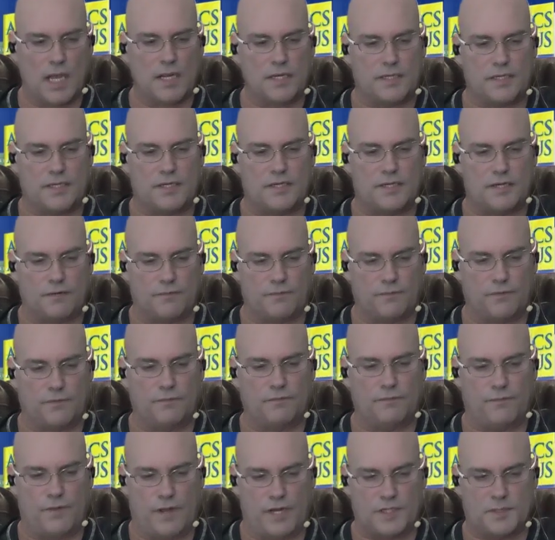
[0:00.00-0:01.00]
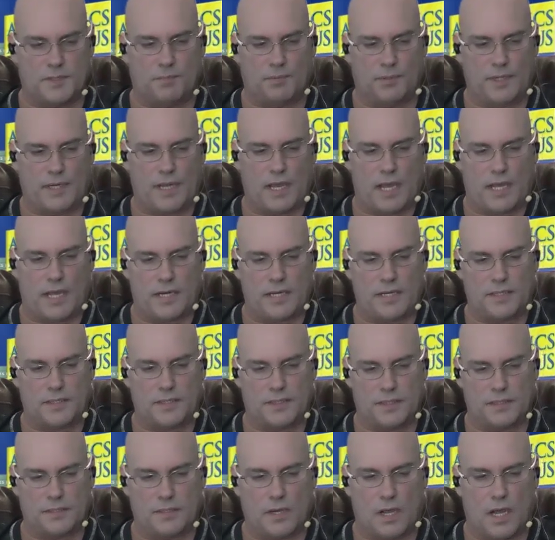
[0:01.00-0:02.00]
to different Facebook
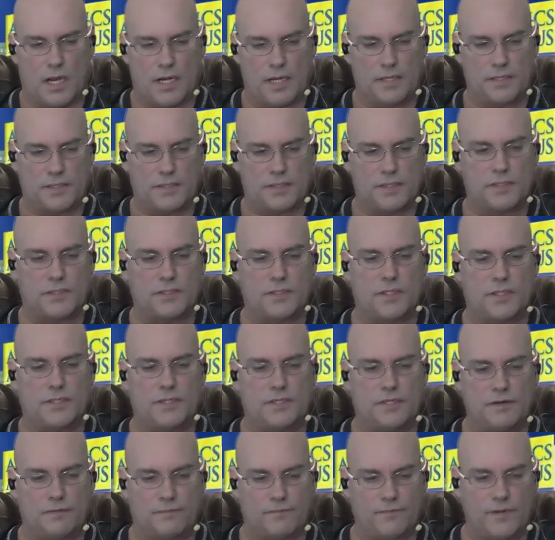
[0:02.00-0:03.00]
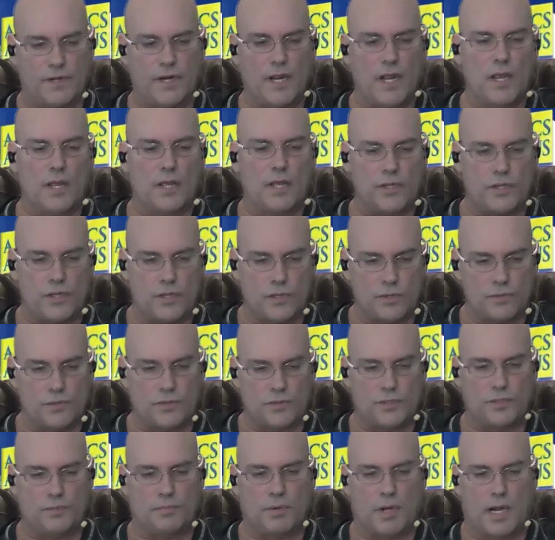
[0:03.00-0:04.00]
audiences, to different
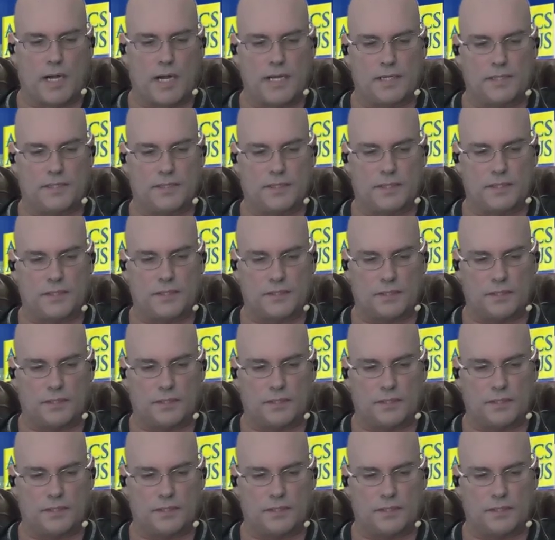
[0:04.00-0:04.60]
YouTube audiences.